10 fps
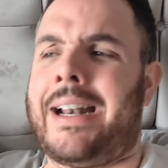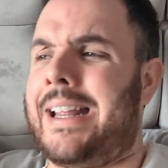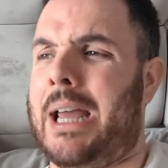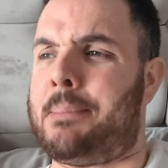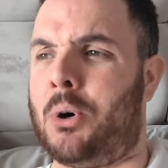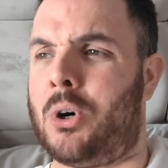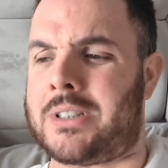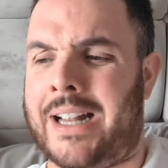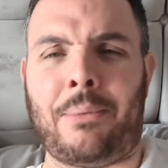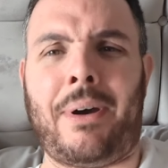any airport,
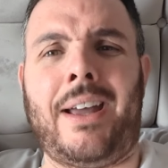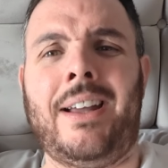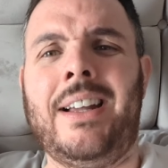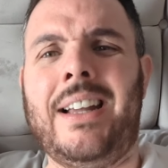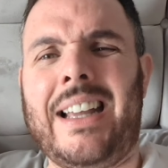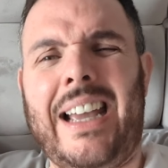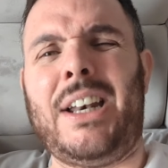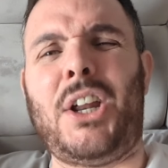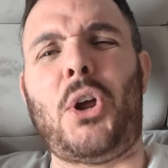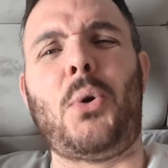anywhere in
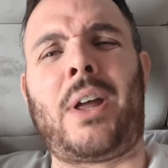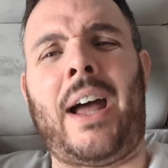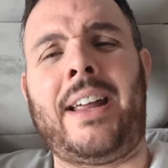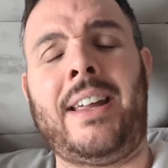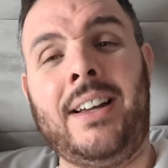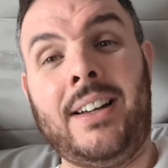the UK.